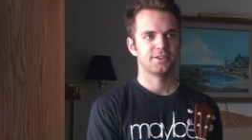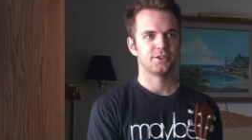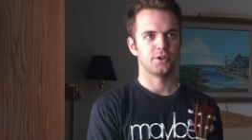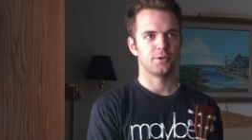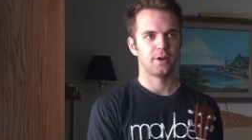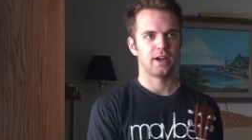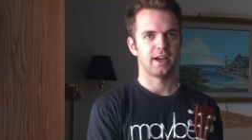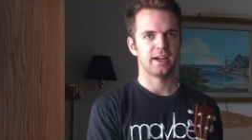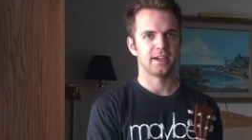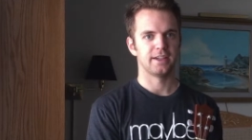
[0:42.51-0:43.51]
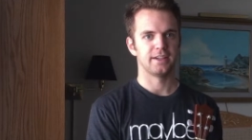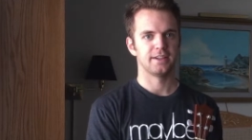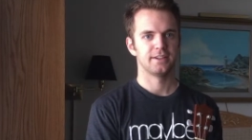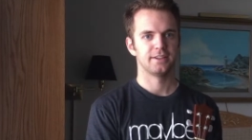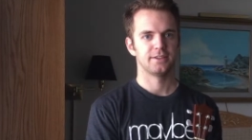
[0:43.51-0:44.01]
so I
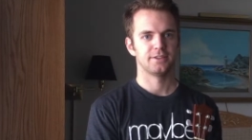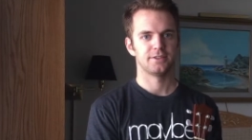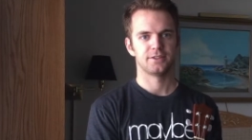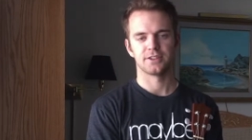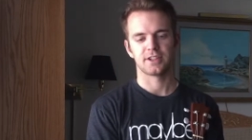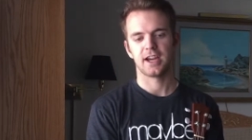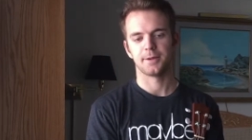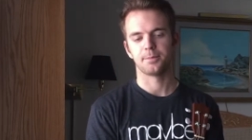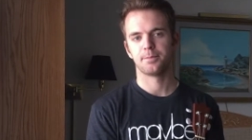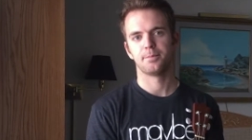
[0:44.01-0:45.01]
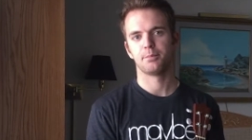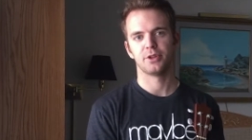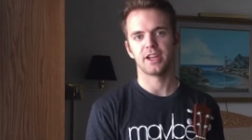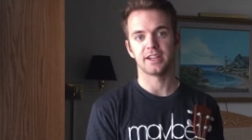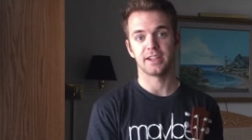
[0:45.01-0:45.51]
just kind of
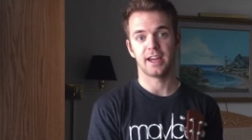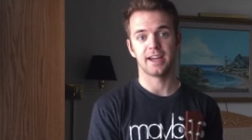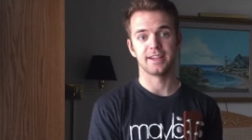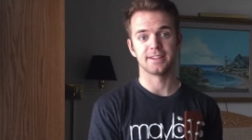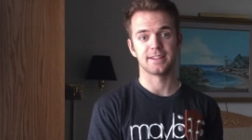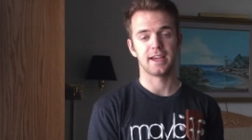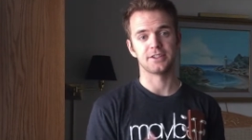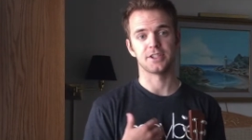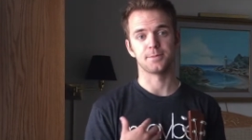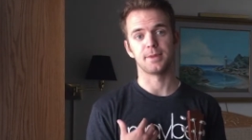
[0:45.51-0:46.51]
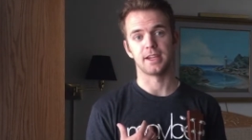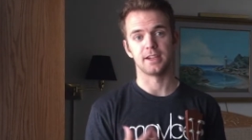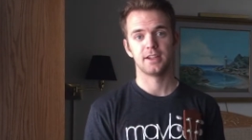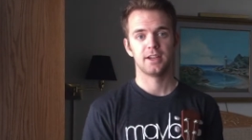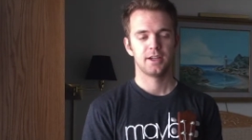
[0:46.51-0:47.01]
played it as as just me
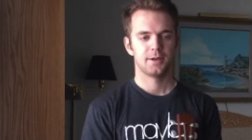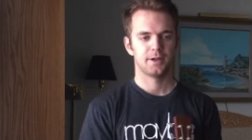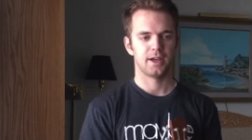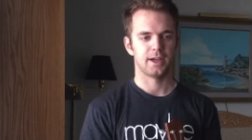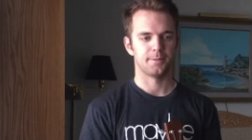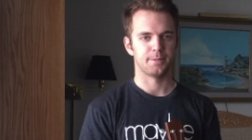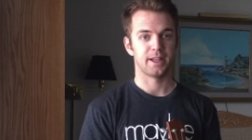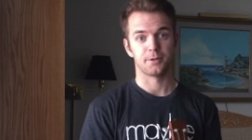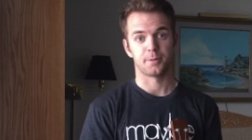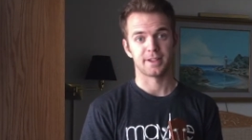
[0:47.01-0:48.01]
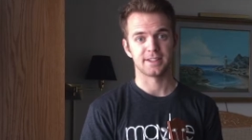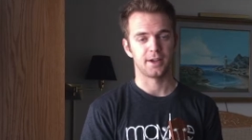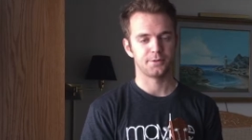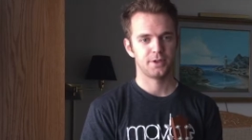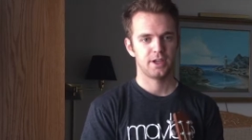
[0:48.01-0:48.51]
um, playing it with myself.